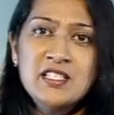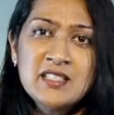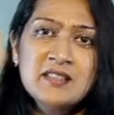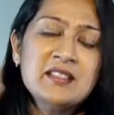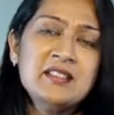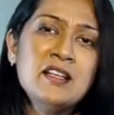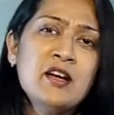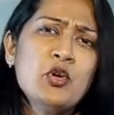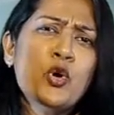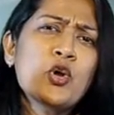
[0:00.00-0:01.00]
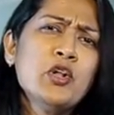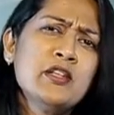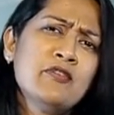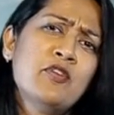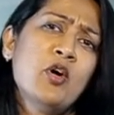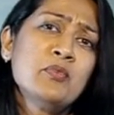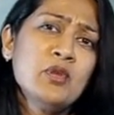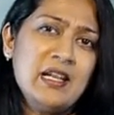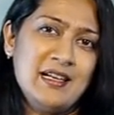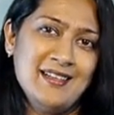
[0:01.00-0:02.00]
She has written down all the
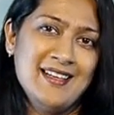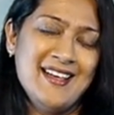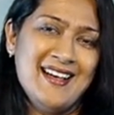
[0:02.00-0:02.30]
formulae,